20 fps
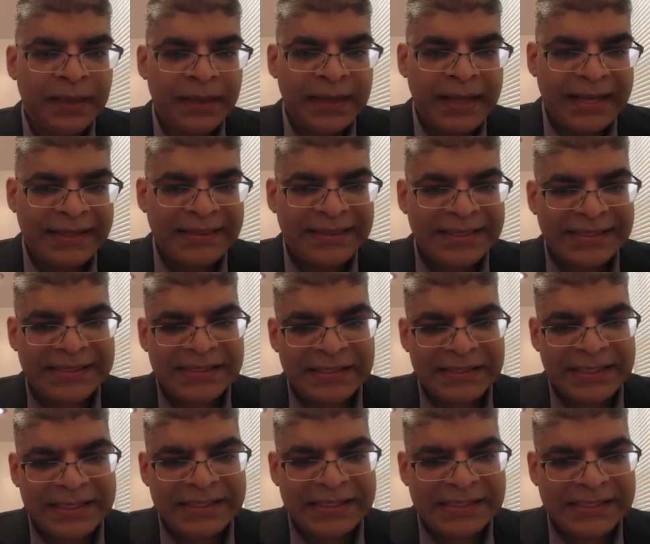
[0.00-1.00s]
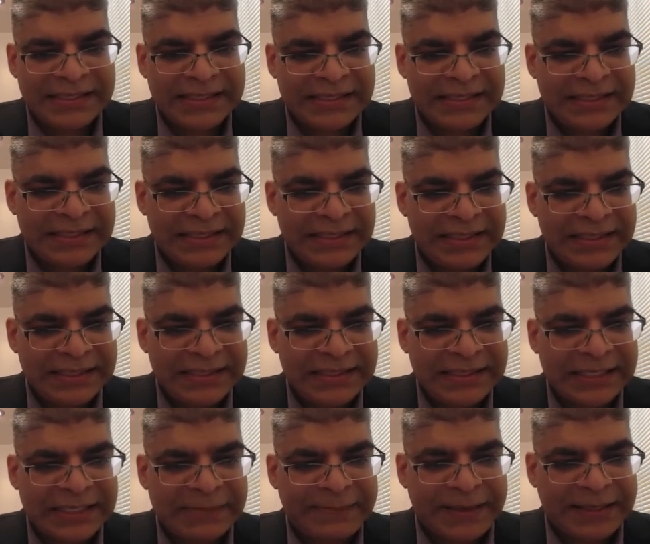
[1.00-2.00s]
And this is
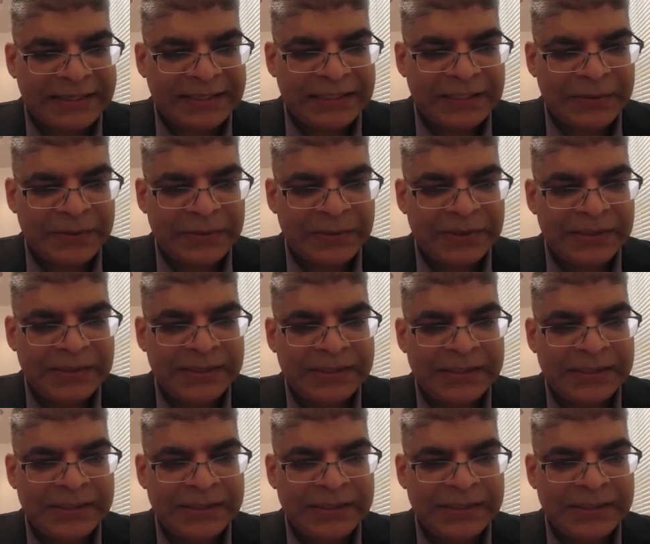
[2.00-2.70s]
expected to